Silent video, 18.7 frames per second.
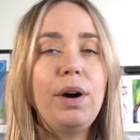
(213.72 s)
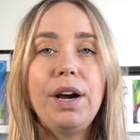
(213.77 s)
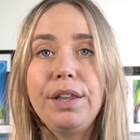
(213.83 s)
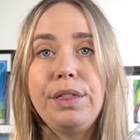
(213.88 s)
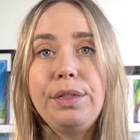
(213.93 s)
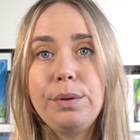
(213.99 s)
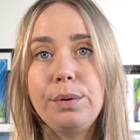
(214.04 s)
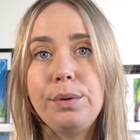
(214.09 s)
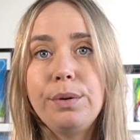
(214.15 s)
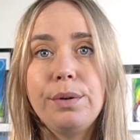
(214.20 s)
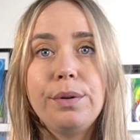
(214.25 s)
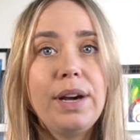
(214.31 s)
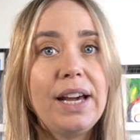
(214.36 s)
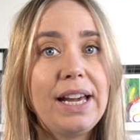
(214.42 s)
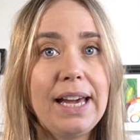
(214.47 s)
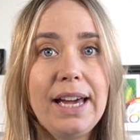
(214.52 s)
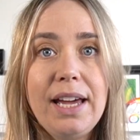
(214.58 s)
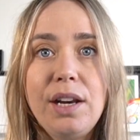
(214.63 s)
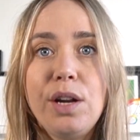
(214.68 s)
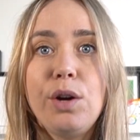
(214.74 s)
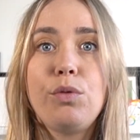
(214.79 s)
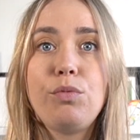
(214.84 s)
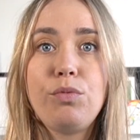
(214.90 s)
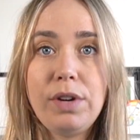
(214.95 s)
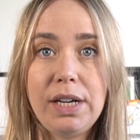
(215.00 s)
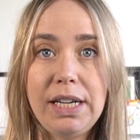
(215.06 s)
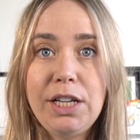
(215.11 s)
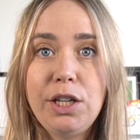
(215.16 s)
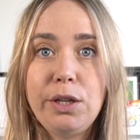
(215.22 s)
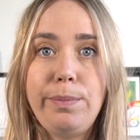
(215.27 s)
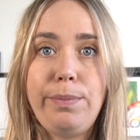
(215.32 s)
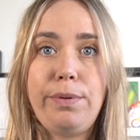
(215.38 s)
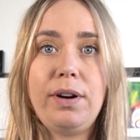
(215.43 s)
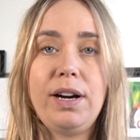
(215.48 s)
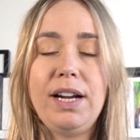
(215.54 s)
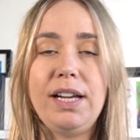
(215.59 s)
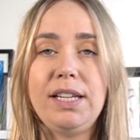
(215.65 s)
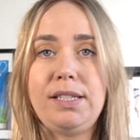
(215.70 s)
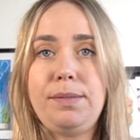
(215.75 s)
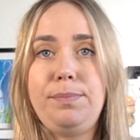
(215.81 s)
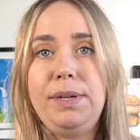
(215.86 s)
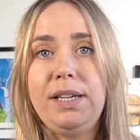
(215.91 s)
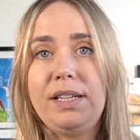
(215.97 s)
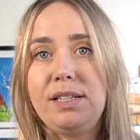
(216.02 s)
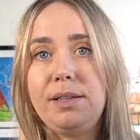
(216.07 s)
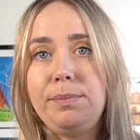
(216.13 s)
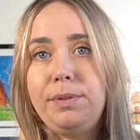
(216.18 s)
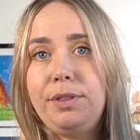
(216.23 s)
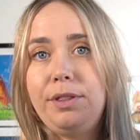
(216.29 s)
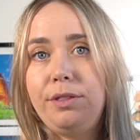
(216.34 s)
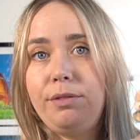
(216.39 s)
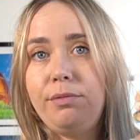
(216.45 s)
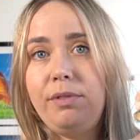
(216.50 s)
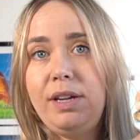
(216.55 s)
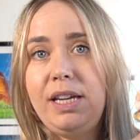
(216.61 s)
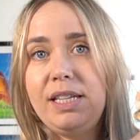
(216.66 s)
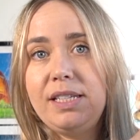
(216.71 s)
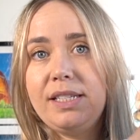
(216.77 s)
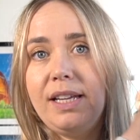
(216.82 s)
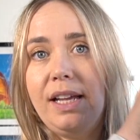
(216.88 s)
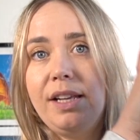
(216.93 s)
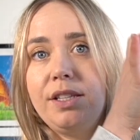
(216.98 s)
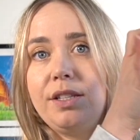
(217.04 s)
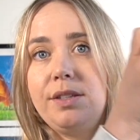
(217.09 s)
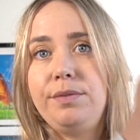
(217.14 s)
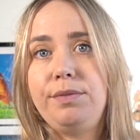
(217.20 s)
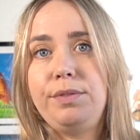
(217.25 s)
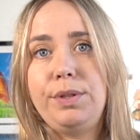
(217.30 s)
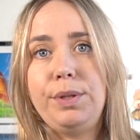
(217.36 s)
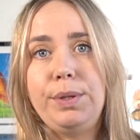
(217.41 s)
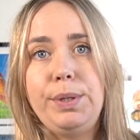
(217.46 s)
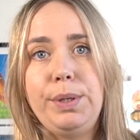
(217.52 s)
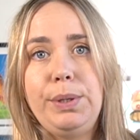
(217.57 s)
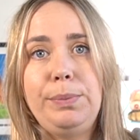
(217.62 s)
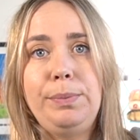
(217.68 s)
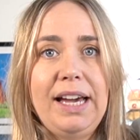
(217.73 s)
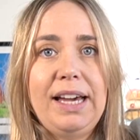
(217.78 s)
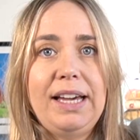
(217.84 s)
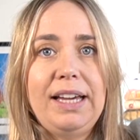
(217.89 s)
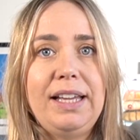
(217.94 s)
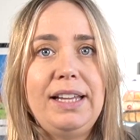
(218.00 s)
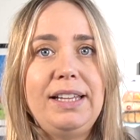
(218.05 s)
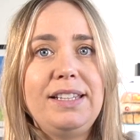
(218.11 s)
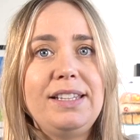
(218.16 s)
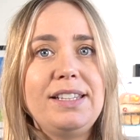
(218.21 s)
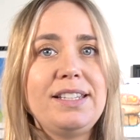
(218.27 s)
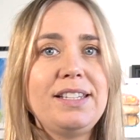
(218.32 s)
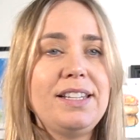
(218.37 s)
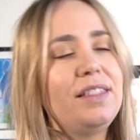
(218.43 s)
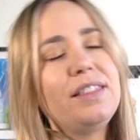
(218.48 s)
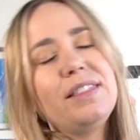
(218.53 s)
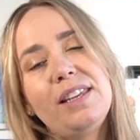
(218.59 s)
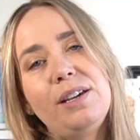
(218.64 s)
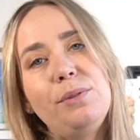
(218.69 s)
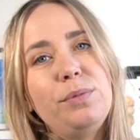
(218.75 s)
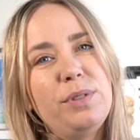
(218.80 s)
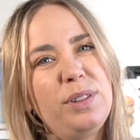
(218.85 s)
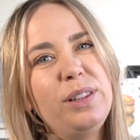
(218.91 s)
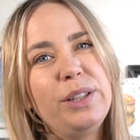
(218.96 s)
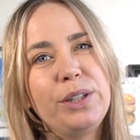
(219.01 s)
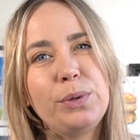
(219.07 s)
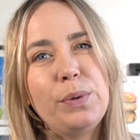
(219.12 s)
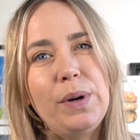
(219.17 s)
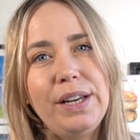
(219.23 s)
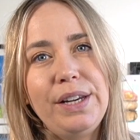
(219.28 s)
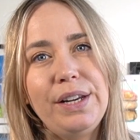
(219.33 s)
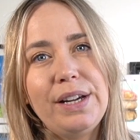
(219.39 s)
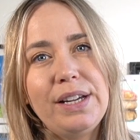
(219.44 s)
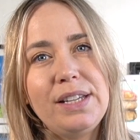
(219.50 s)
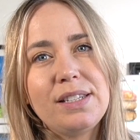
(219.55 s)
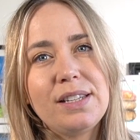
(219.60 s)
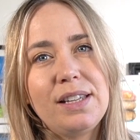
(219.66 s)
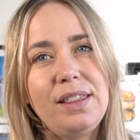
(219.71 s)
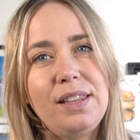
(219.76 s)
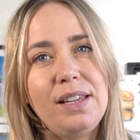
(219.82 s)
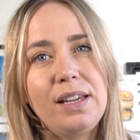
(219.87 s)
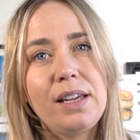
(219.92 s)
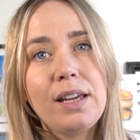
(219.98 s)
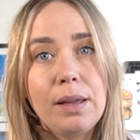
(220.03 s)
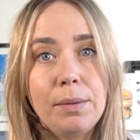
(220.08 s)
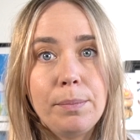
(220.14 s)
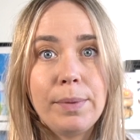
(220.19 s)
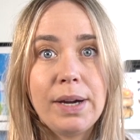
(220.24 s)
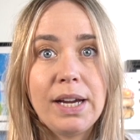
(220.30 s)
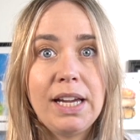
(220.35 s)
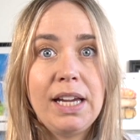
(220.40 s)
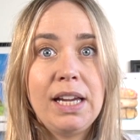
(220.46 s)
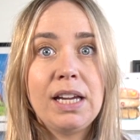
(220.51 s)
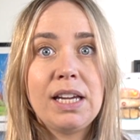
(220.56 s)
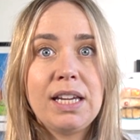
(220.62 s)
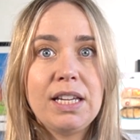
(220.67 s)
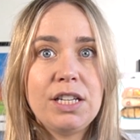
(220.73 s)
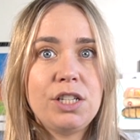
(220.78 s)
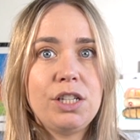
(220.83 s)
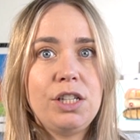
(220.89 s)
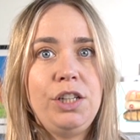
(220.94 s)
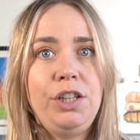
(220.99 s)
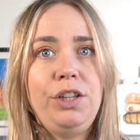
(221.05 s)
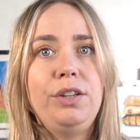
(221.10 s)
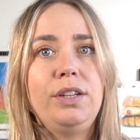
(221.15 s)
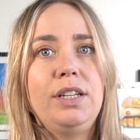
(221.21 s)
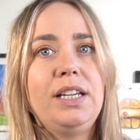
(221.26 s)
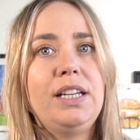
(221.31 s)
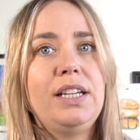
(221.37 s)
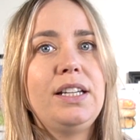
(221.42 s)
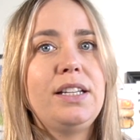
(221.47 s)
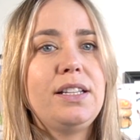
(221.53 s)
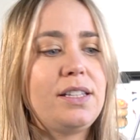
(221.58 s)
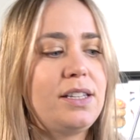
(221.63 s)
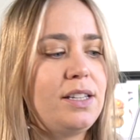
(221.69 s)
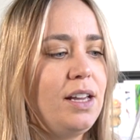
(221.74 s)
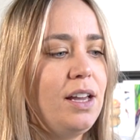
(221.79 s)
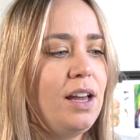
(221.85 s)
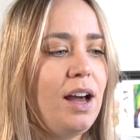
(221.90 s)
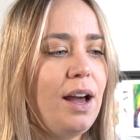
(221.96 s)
I thought, again, really good price. Picked up 3 sets of them, and they will look quite nice I think in my kitchen unit.